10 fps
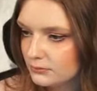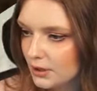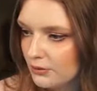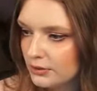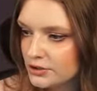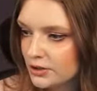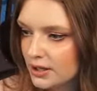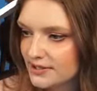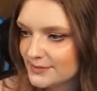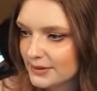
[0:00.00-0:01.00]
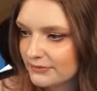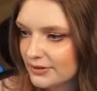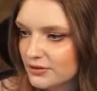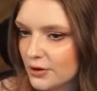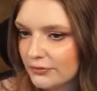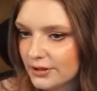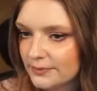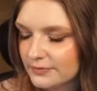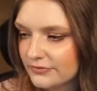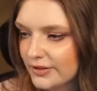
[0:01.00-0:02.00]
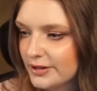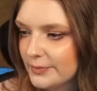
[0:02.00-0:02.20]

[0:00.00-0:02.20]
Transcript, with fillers: original husband. No, Philip. Philip